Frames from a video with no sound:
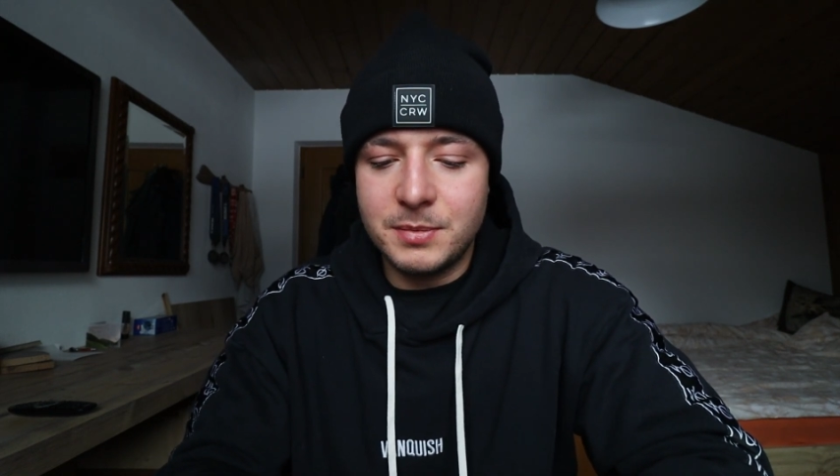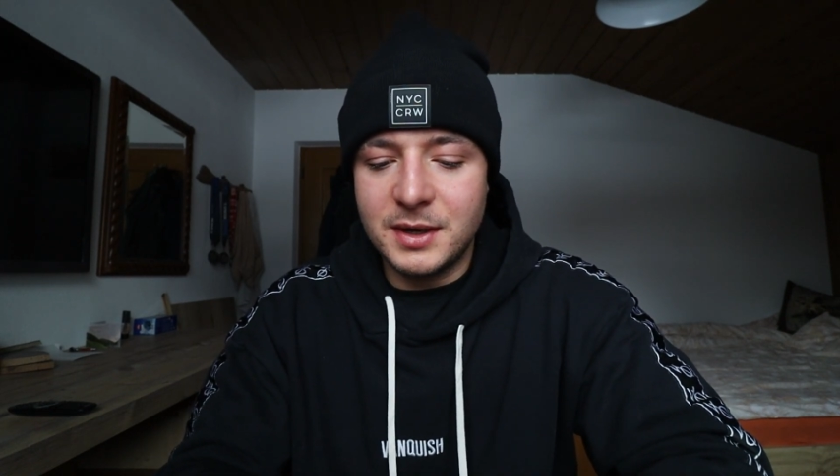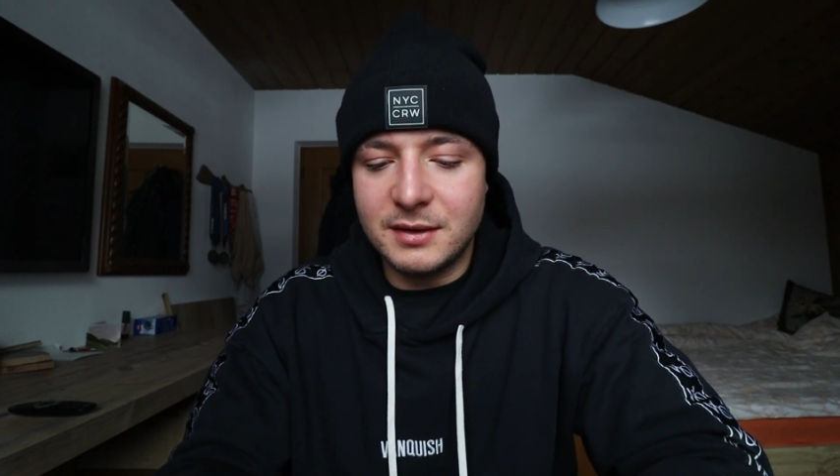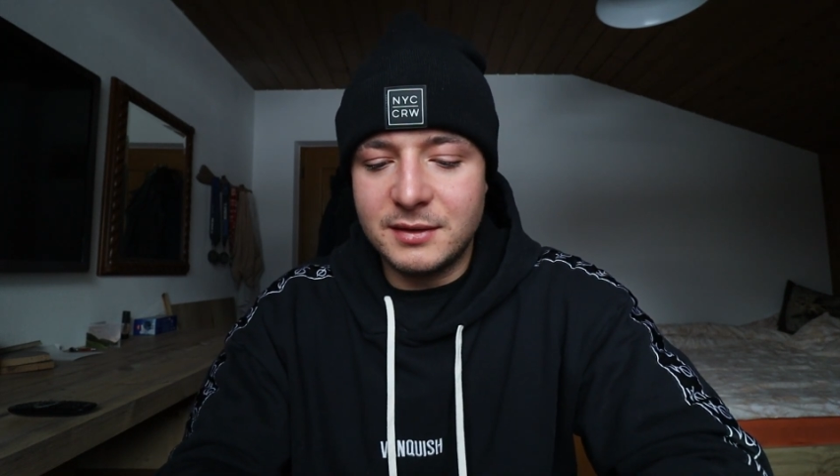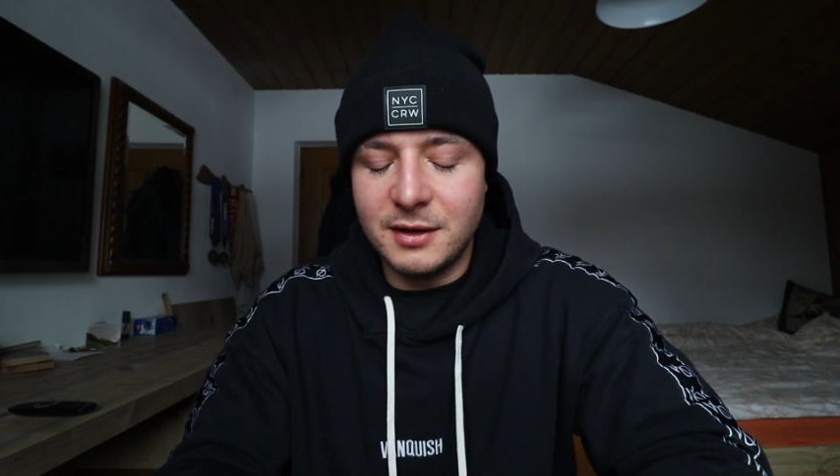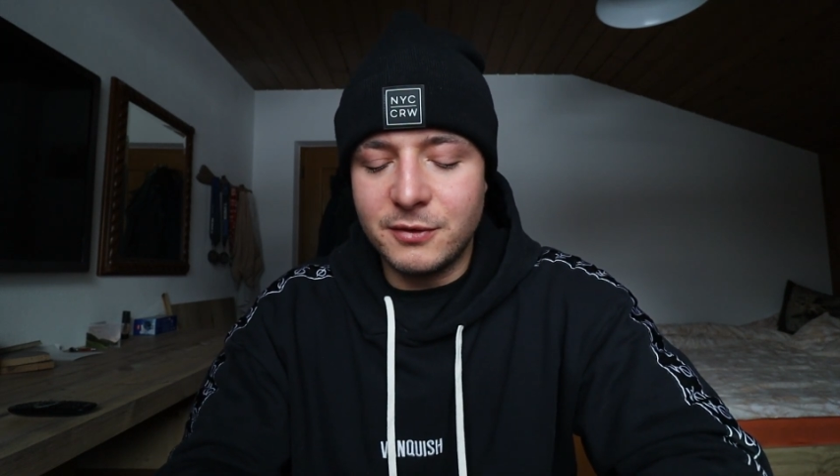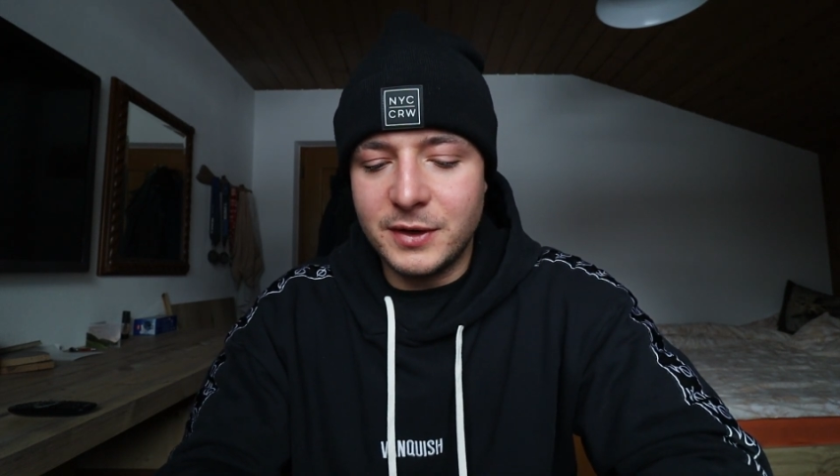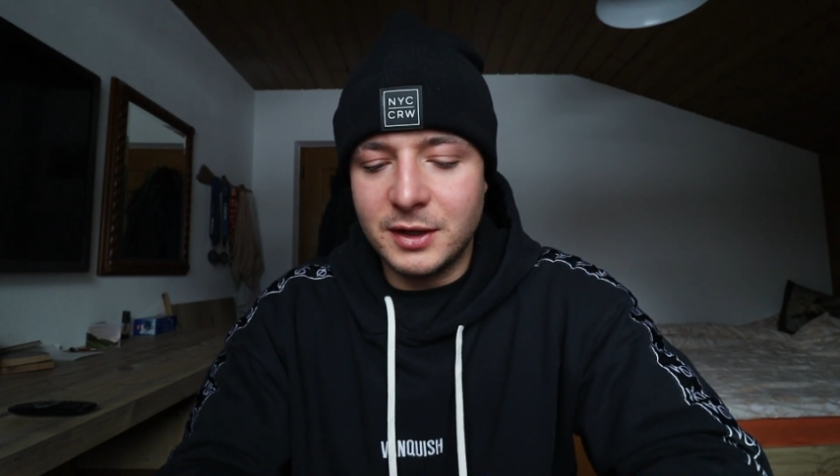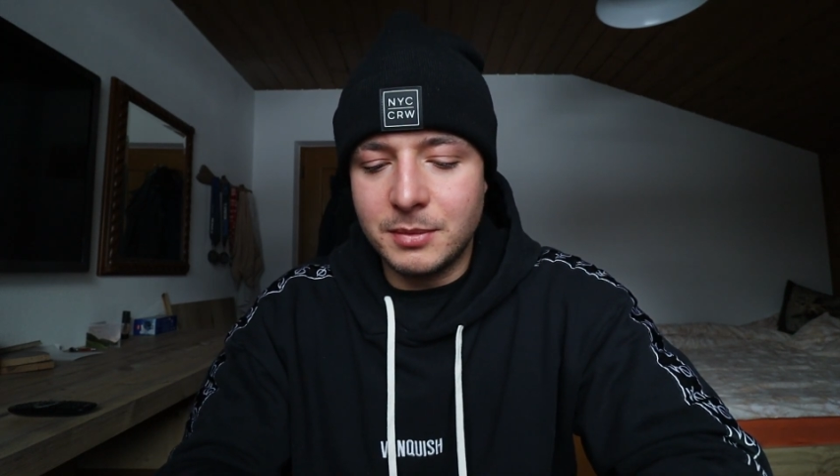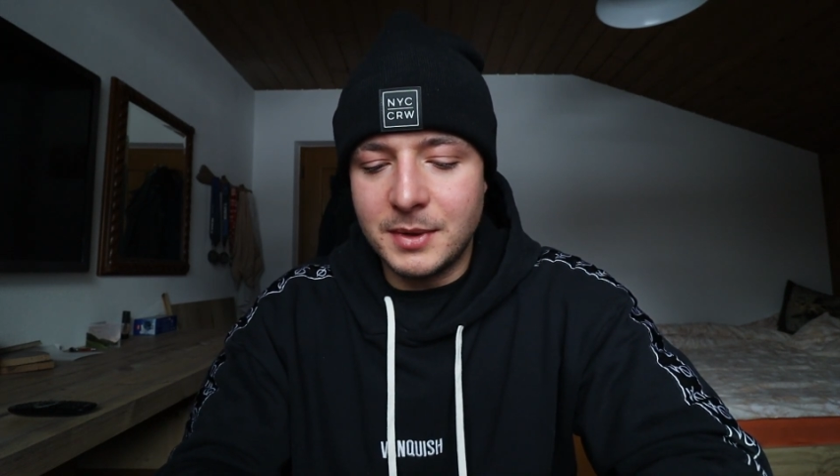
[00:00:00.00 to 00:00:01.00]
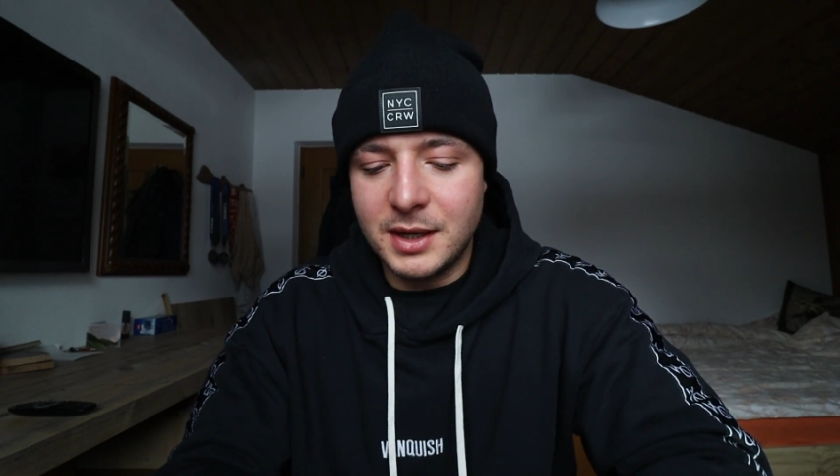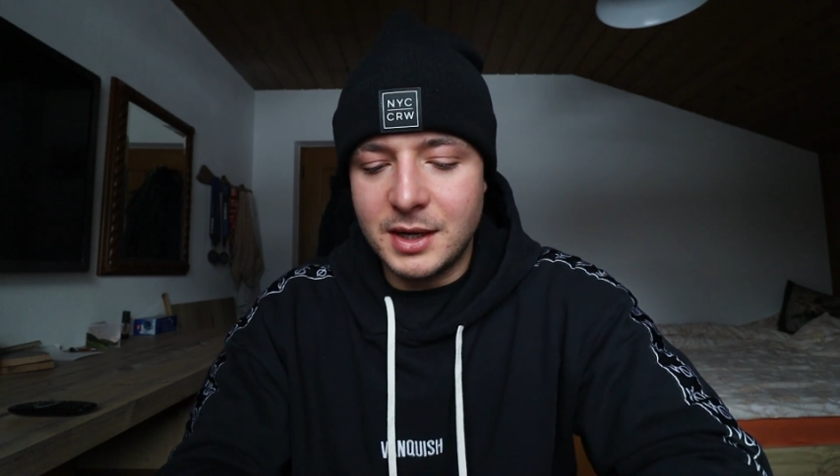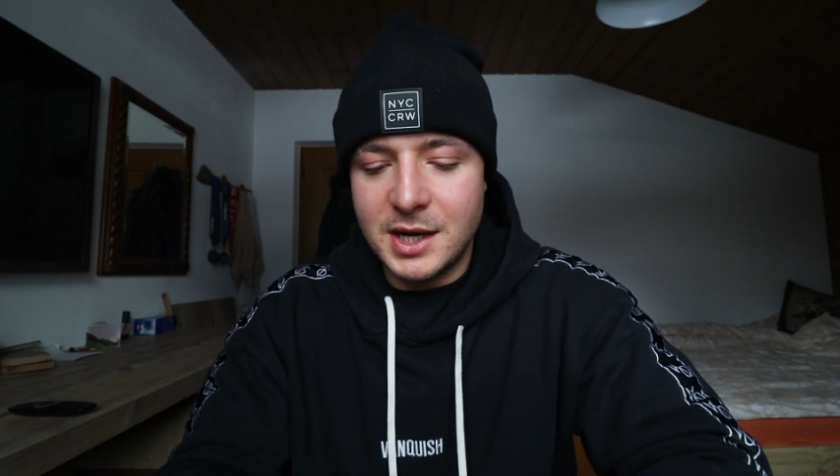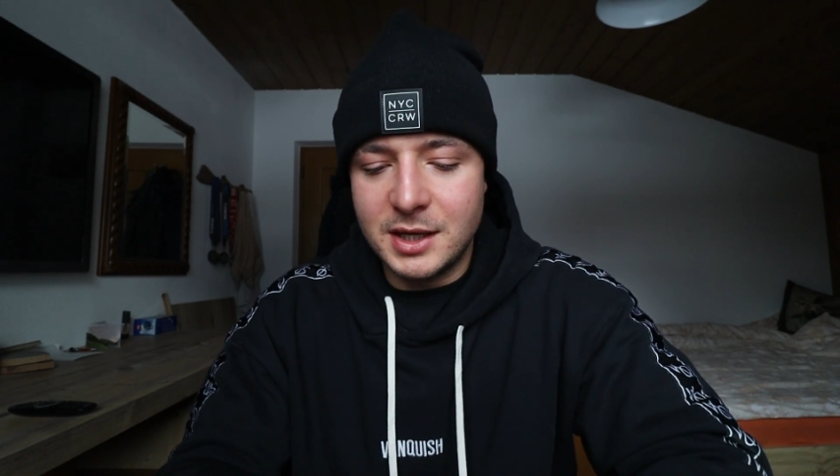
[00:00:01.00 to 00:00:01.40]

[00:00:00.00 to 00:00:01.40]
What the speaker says: but I still think my